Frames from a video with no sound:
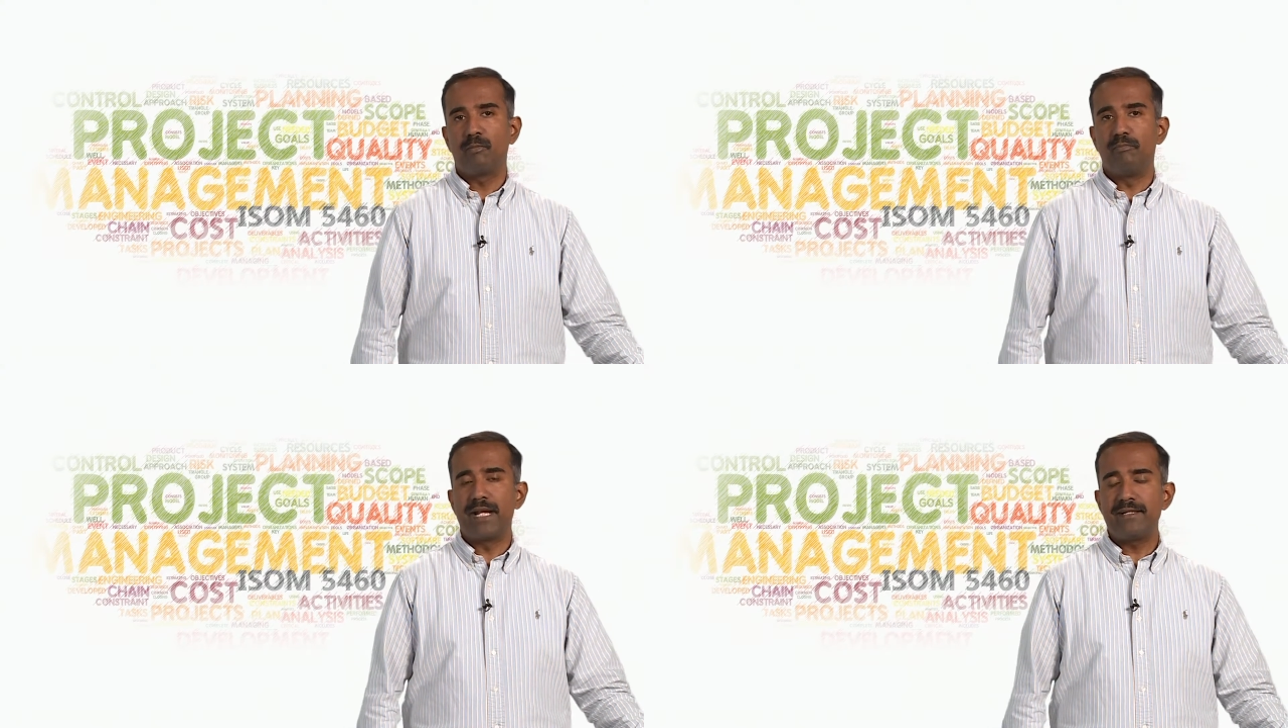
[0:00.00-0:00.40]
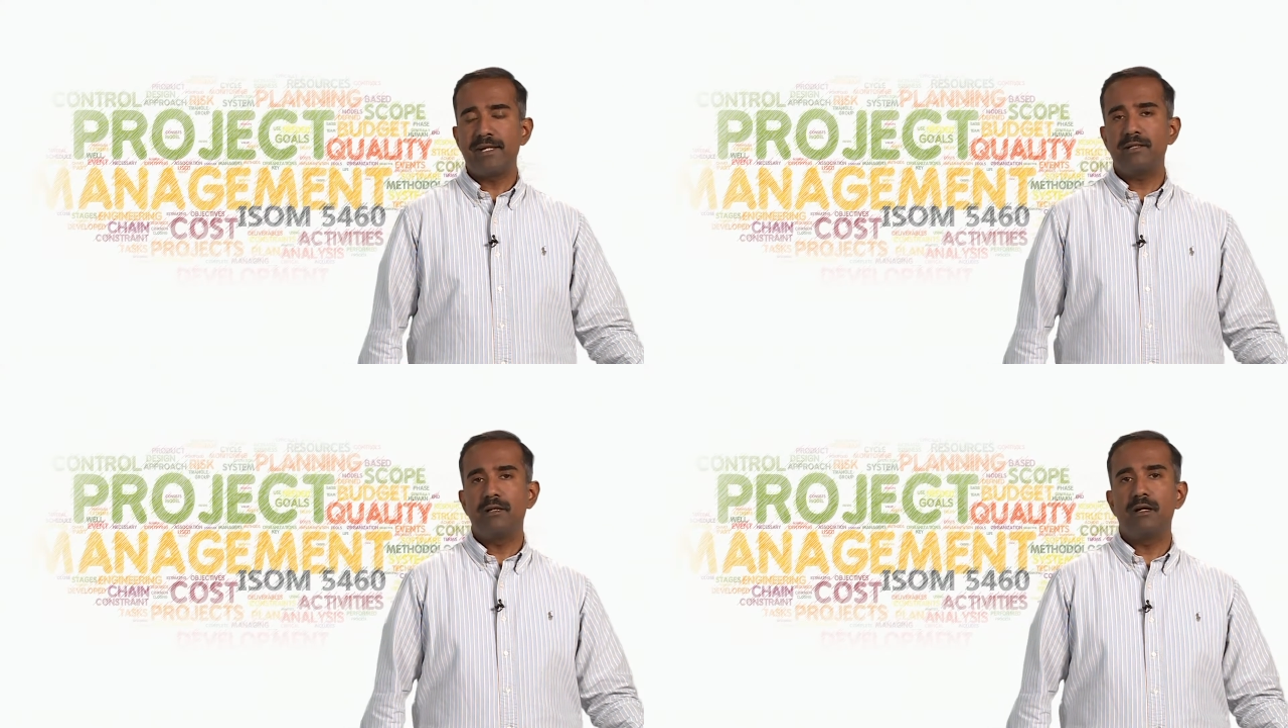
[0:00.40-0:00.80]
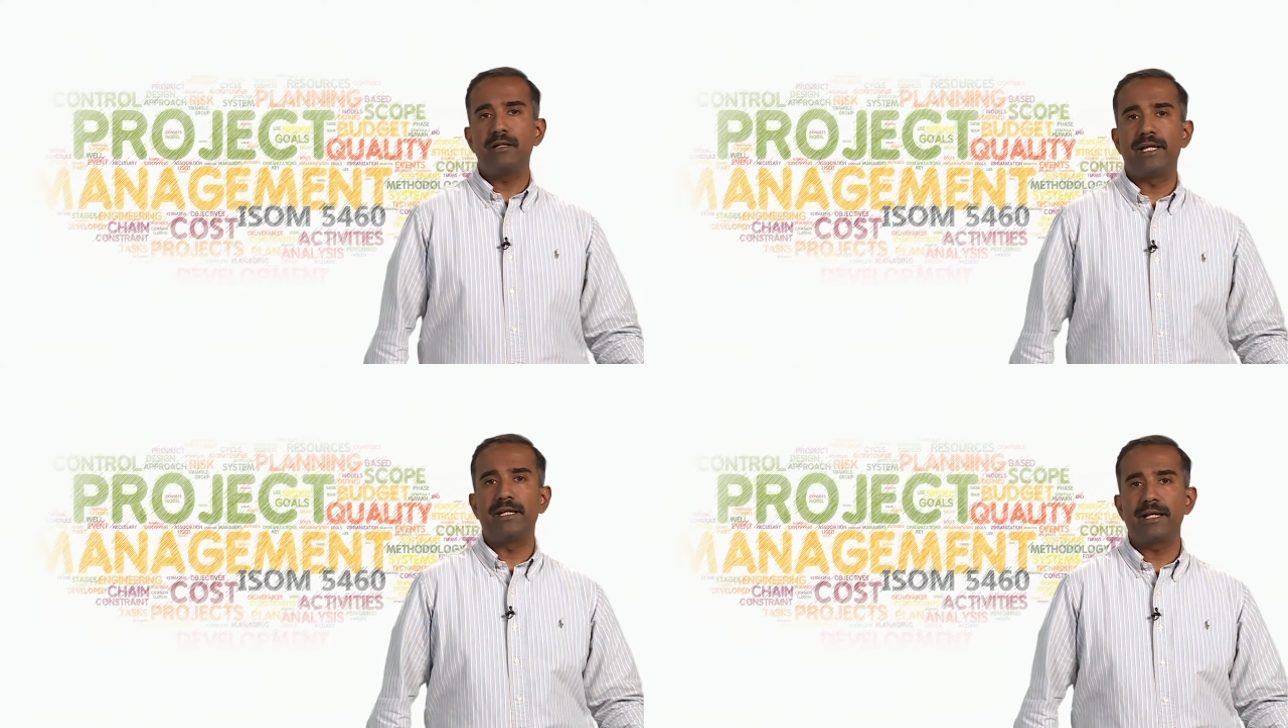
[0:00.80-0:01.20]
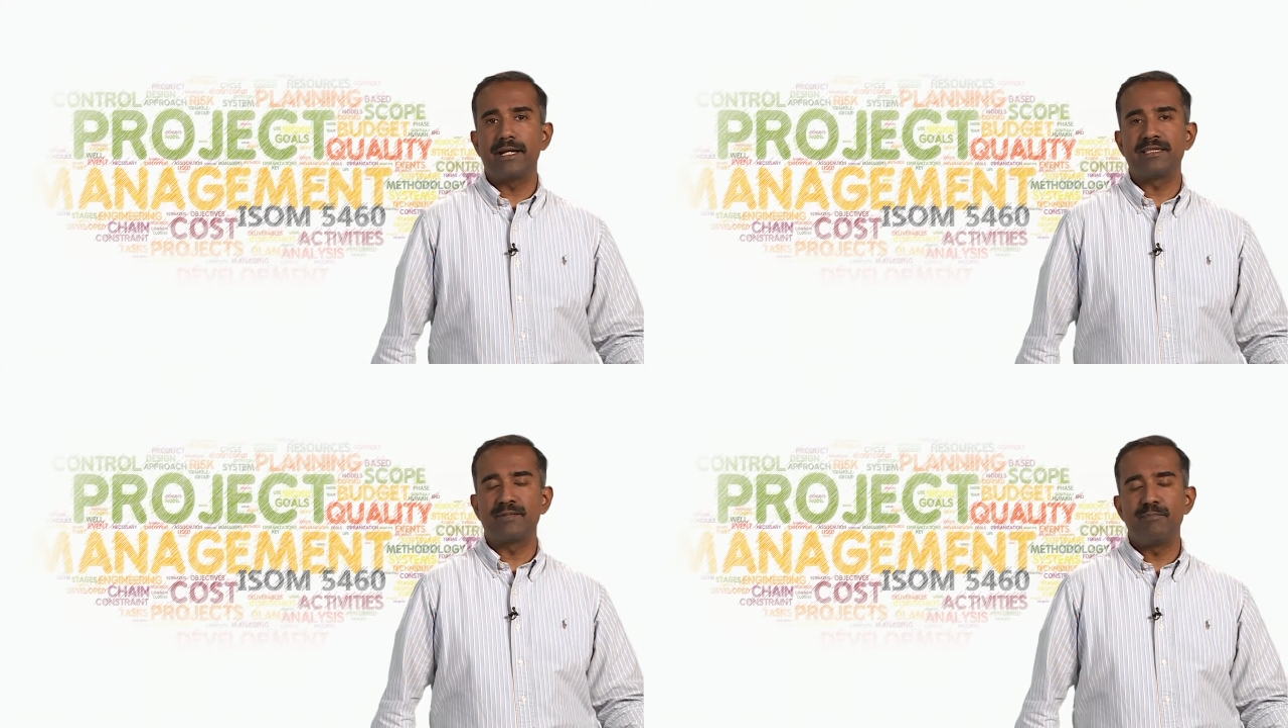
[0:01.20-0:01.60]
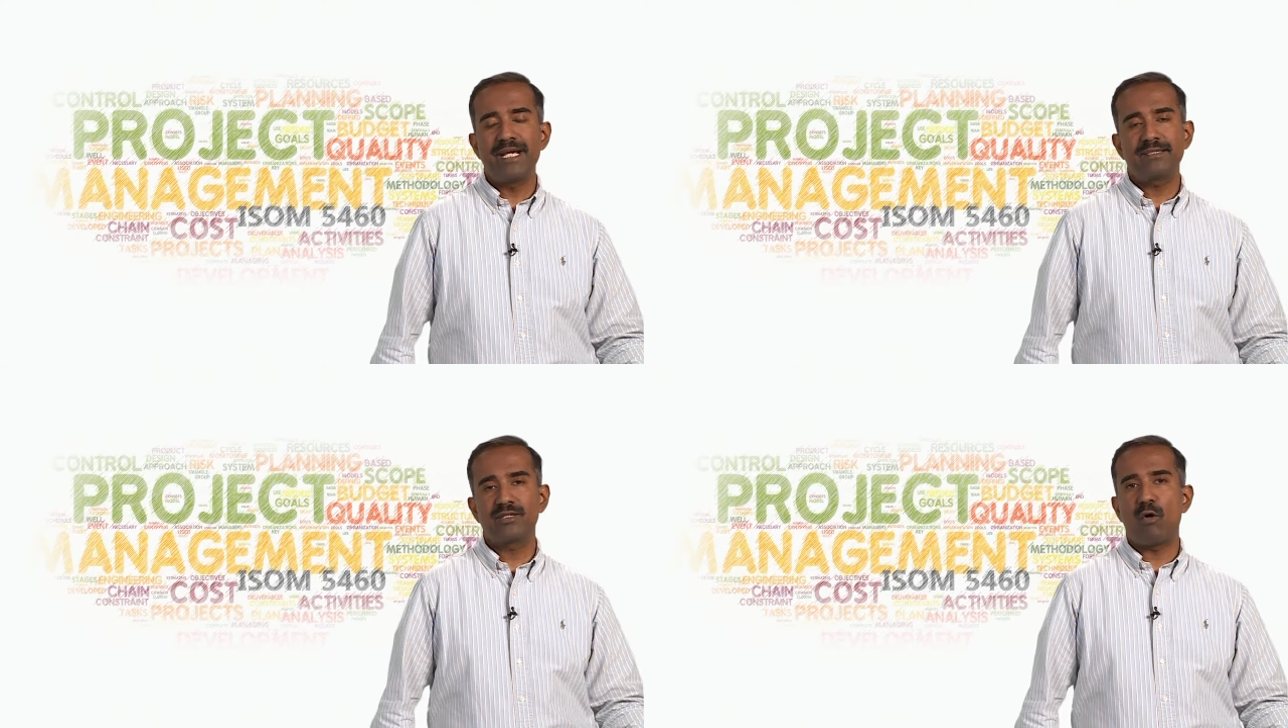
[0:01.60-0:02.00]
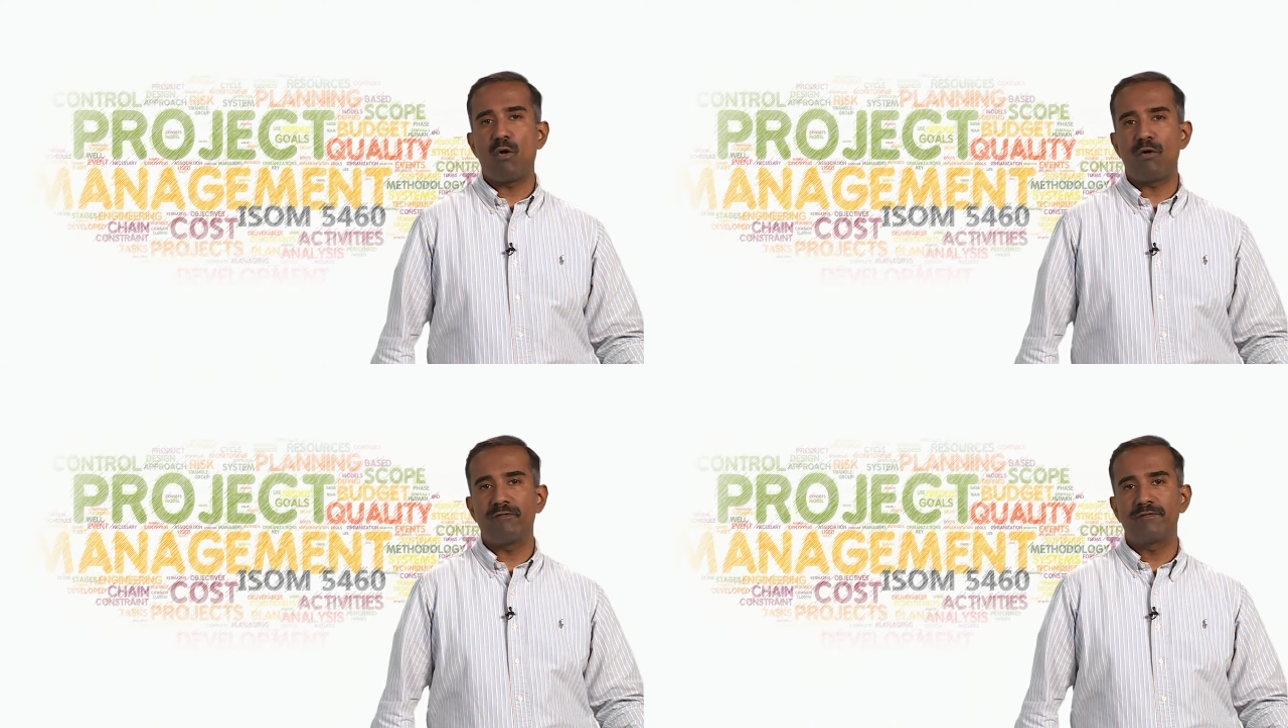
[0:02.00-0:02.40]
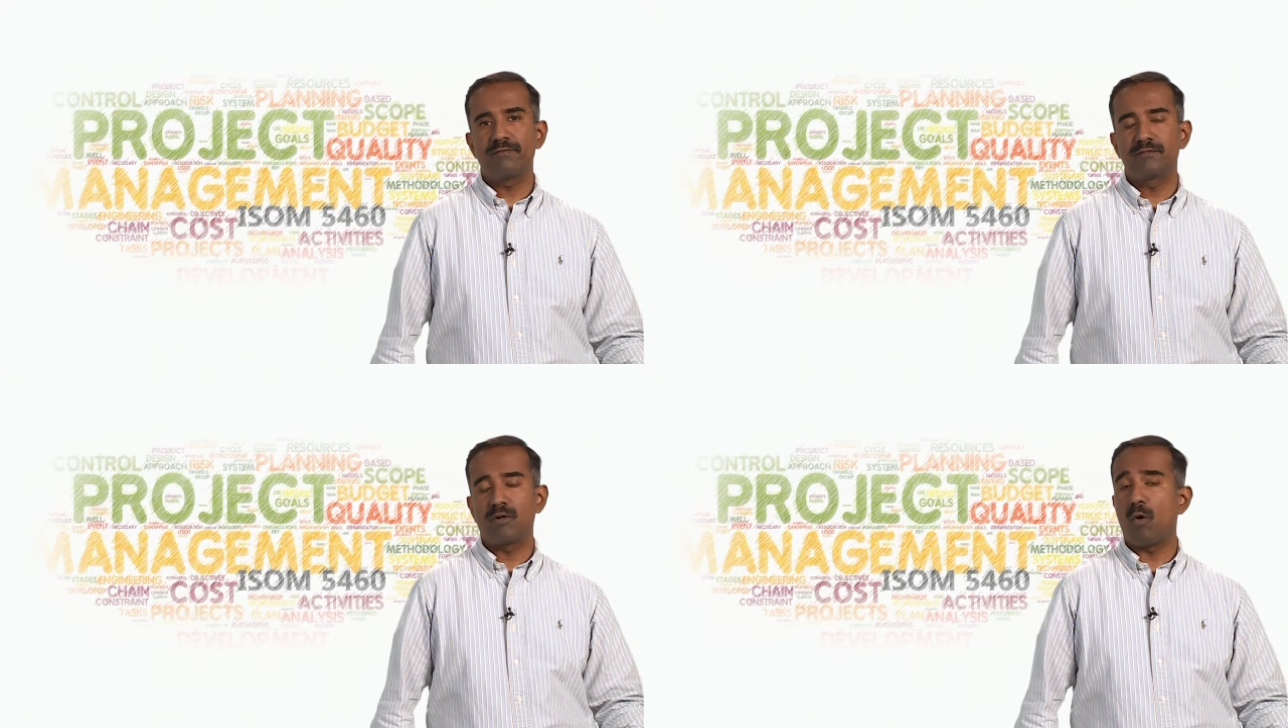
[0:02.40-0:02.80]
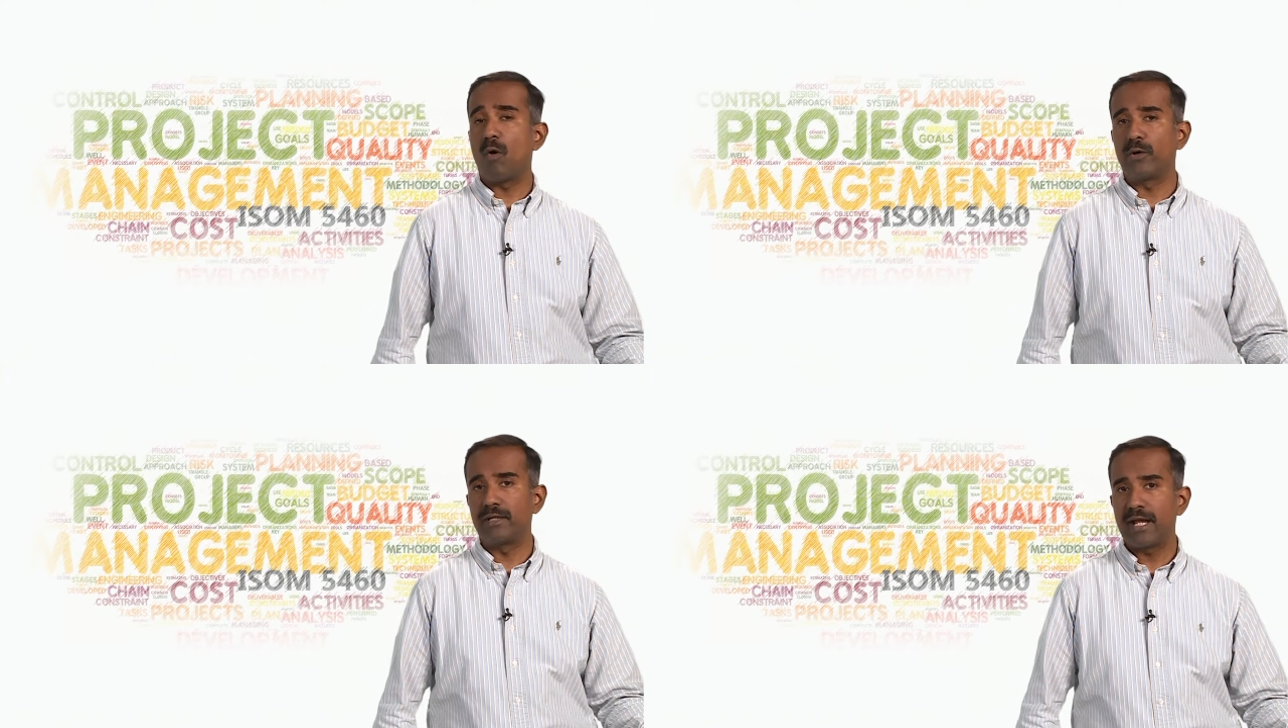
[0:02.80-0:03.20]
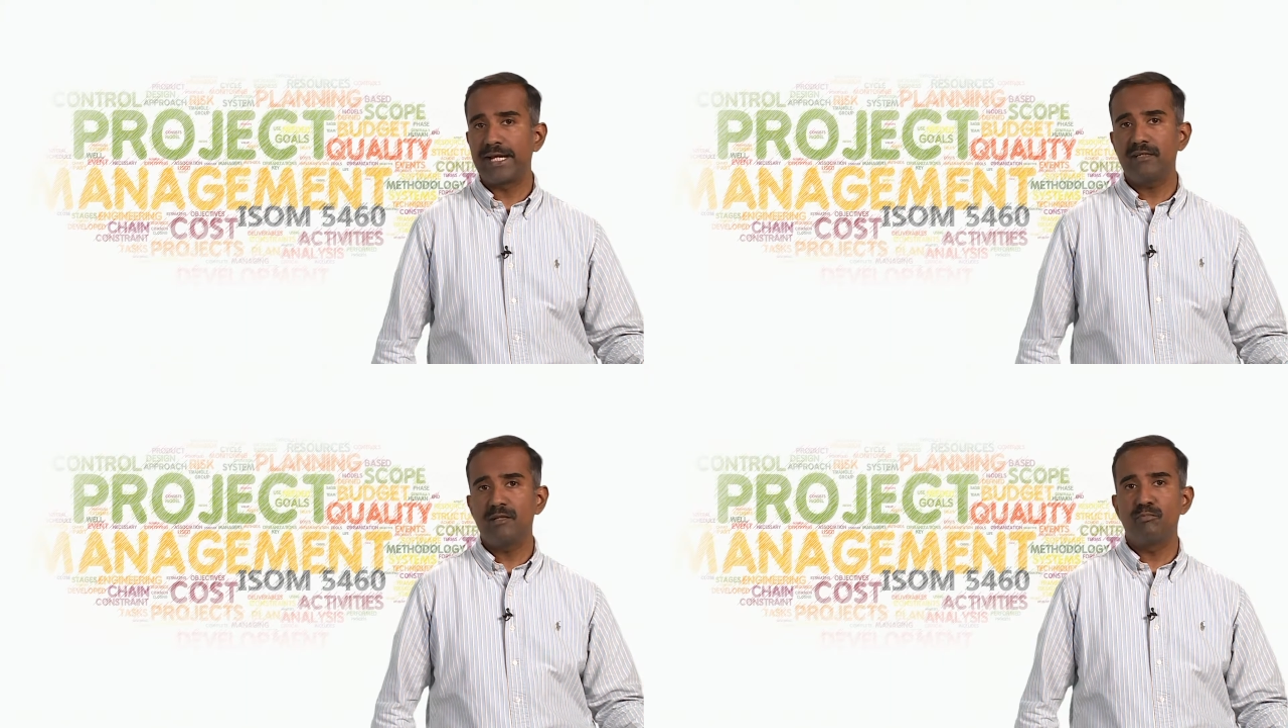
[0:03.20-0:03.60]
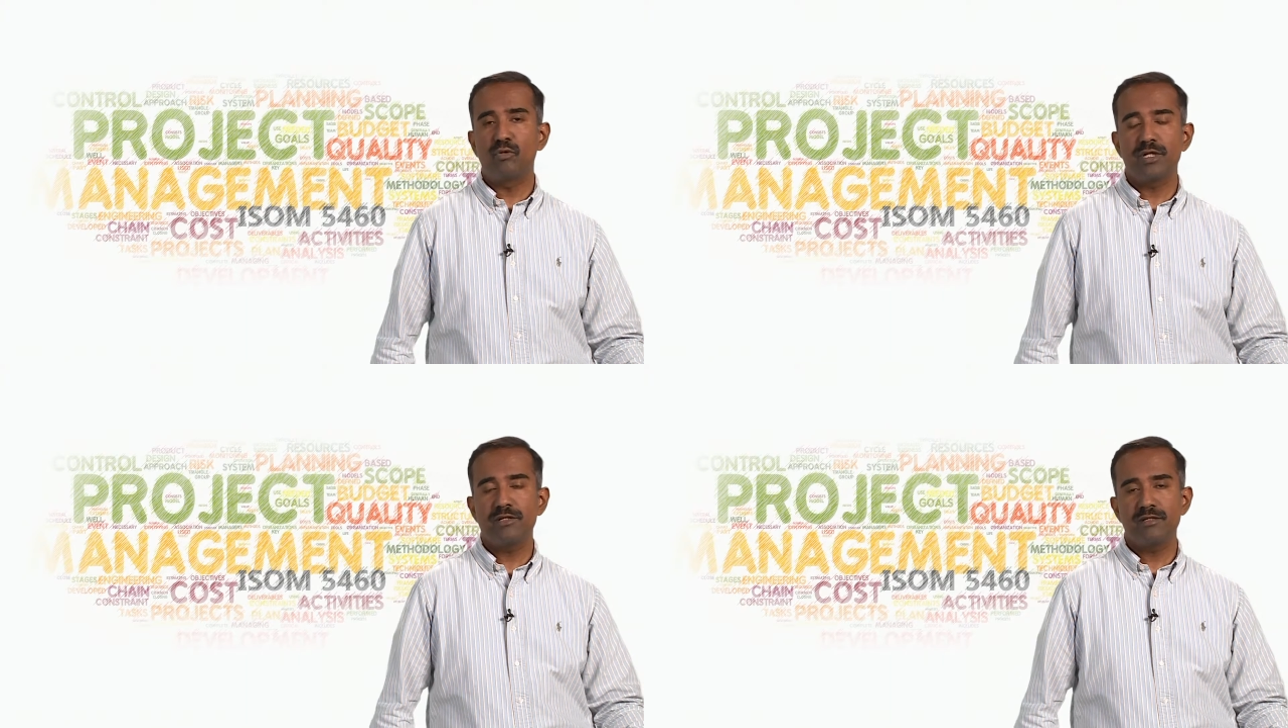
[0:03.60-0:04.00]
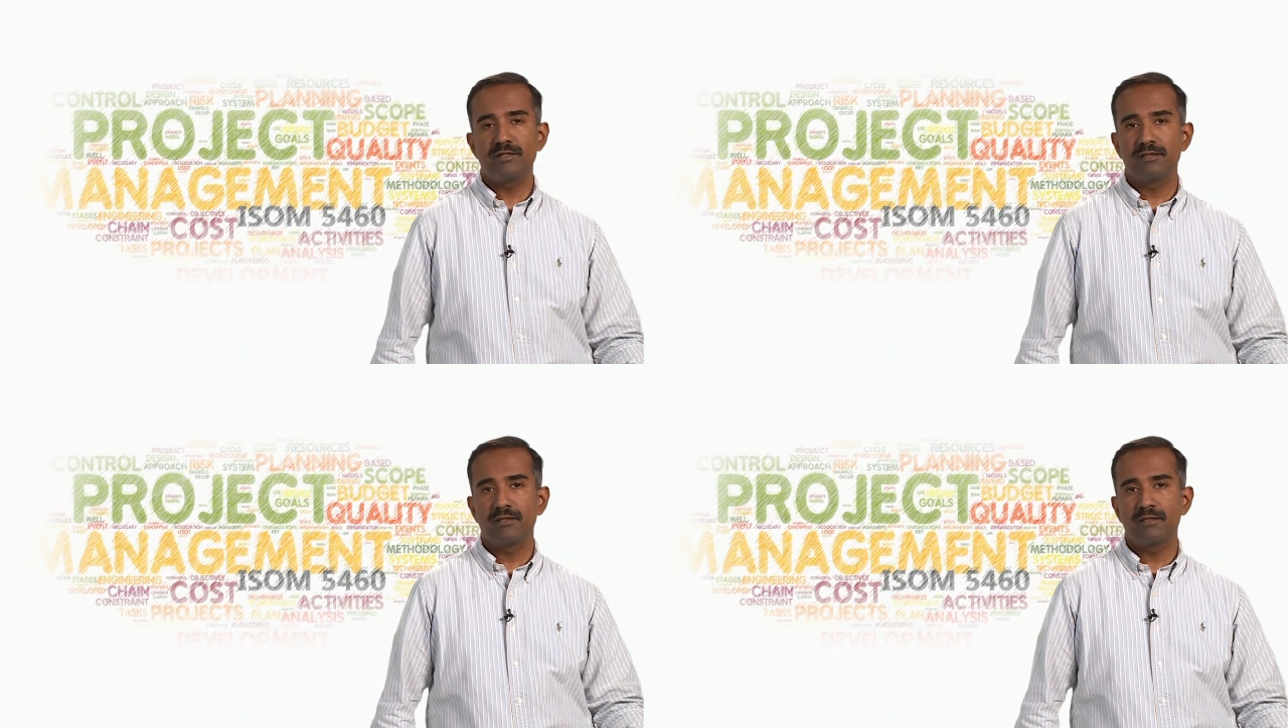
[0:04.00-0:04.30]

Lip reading: Blended learning is a mix of online component